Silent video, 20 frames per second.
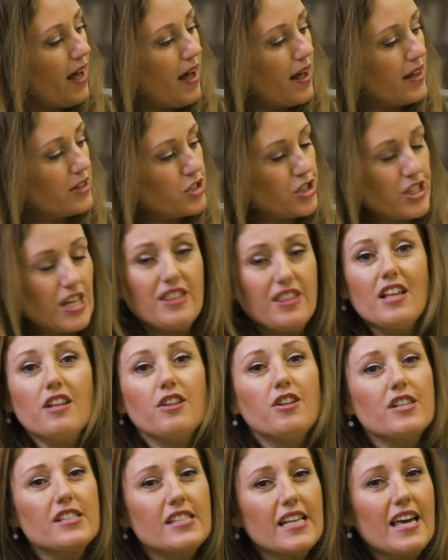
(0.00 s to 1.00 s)
a sheet that
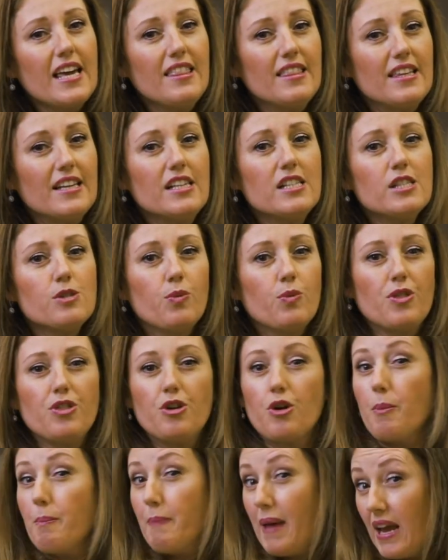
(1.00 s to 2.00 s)
looks like this with
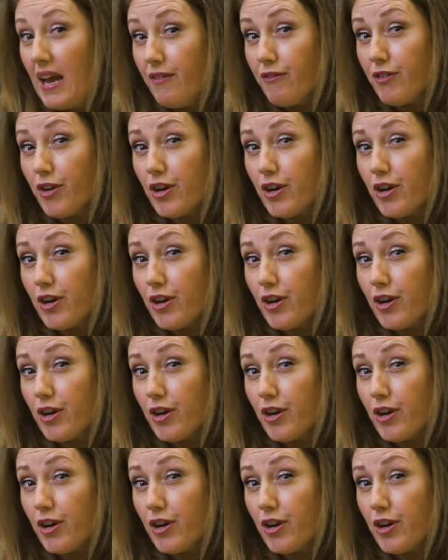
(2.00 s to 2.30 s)
your main